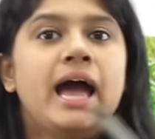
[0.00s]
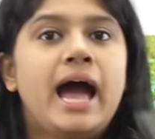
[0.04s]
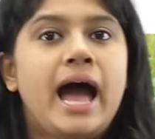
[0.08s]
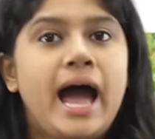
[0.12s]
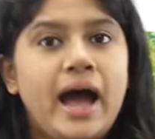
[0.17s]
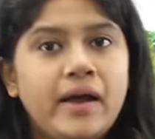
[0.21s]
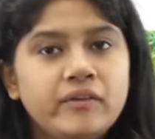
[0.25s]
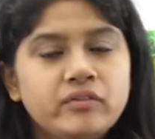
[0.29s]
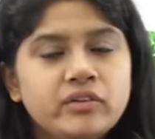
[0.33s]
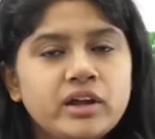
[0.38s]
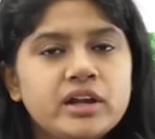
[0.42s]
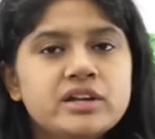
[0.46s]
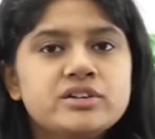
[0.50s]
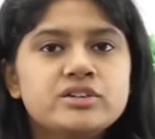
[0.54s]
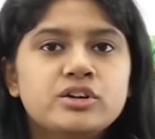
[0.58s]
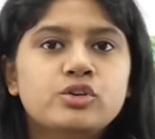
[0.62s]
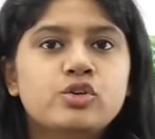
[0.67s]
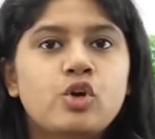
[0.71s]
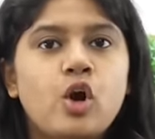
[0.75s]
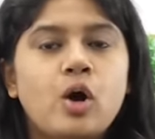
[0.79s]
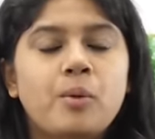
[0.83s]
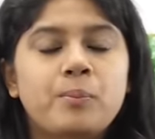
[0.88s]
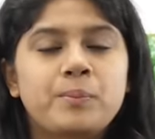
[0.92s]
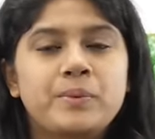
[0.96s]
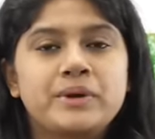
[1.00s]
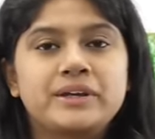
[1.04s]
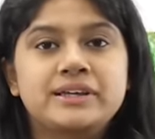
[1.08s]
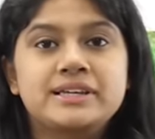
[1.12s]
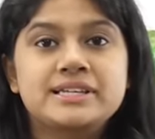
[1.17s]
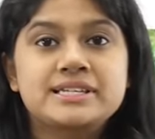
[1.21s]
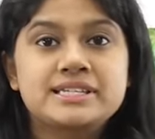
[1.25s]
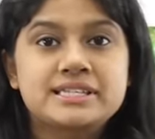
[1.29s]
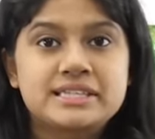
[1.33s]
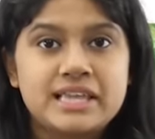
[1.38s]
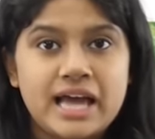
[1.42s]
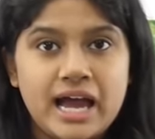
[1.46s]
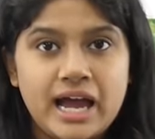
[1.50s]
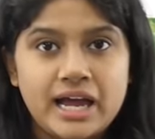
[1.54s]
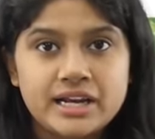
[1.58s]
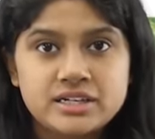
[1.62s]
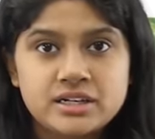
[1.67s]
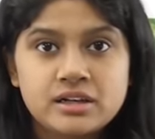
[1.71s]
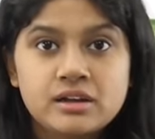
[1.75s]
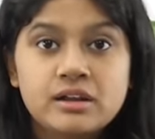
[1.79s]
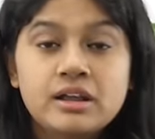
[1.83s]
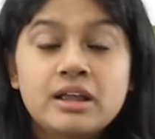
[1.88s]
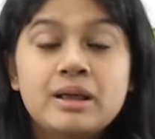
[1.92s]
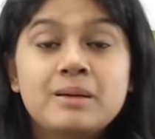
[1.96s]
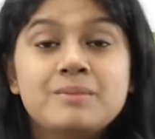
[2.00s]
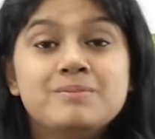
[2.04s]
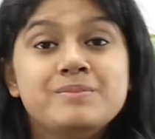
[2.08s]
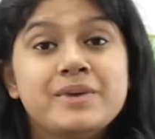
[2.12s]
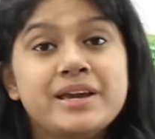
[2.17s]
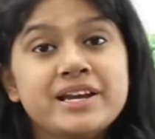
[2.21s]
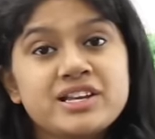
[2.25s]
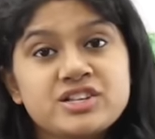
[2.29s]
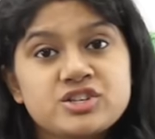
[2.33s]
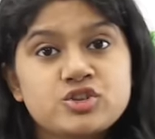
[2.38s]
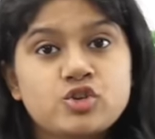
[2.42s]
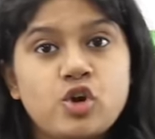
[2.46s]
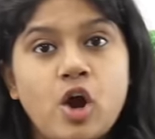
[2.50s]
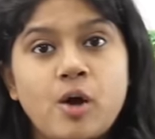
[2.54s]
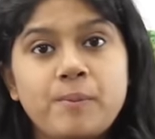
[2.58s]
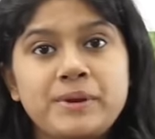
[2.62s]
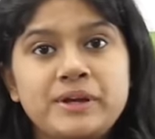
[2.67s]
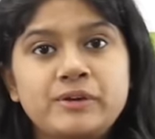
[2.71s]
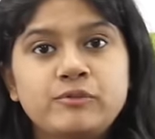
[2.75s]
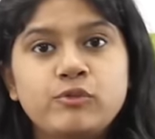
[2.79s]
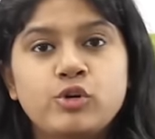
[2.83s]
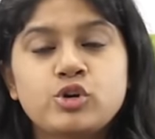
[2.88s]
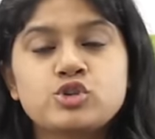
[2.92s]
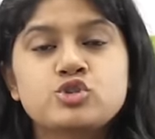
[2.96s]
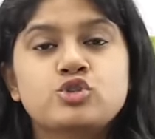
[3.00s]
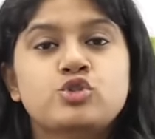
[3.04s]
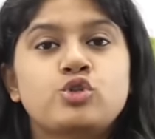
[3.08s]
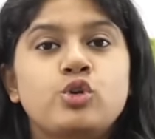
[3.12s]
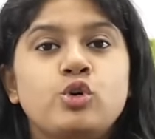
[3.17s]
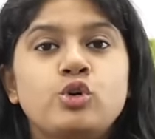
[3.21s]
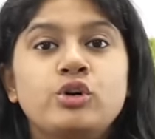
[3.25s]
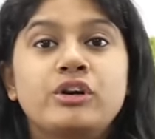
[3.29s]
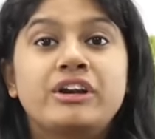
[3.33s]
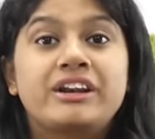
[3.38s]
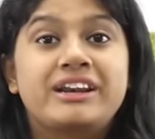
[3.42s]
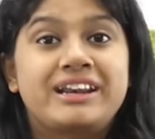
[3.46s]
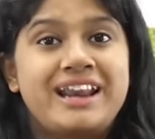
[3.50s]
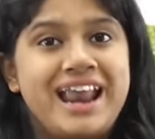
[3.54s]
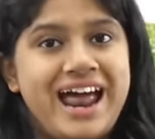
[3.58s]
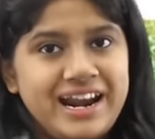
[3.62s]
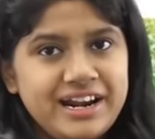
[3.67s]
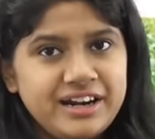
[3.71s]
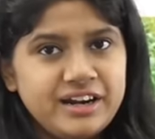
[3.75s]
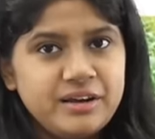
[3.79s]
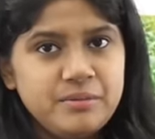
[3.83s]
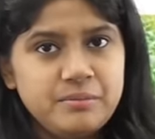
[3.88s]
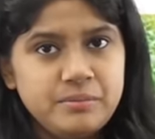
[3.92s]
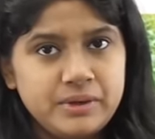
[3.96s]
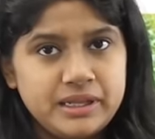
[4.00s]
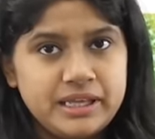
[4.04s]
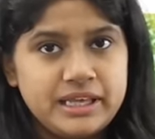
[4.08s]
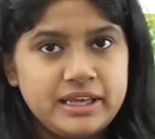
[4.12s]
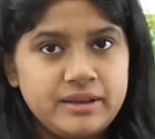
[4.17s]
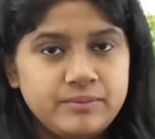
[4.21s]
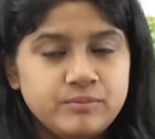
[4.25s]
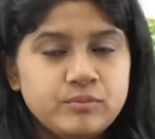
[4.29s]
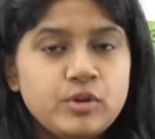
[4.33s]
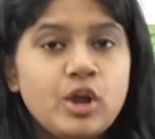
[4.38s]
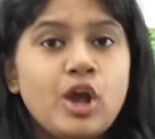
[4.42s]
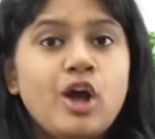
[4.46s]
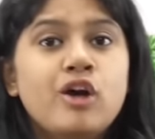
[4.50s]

and the intercropping is that mixed cropping was grown randomly,